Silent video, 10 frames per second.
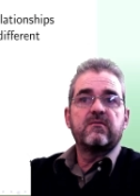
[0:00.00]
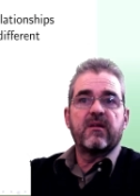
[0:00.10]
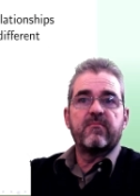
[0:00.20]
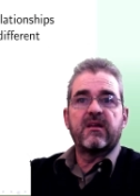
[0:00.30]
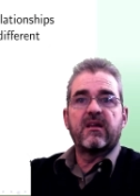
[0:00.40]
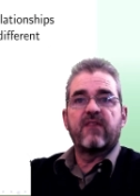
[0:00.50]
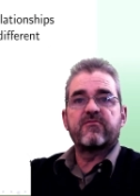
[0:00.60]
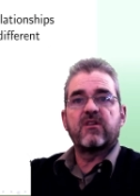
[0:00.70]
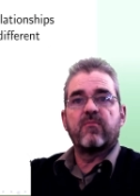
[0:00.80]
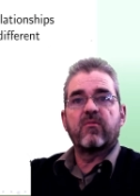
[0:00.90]
I may
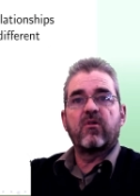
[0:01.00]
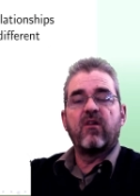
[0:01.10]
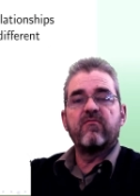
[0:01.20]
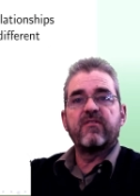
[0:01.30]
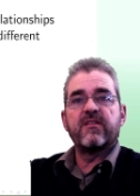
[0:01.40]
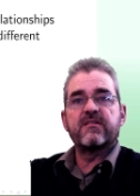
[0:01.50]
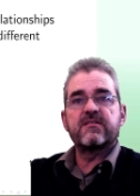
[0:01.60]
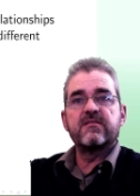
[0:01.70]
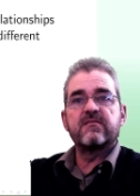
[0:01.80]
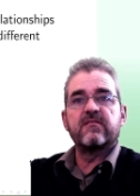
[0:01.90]
have some
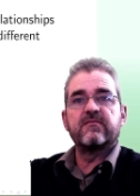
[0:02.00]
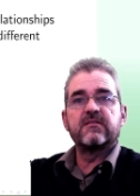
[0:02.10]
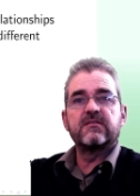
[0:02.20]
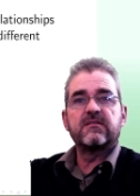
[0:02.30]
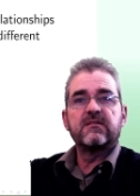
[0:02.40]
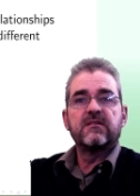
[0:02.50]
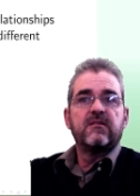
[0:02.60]
confidence intervals,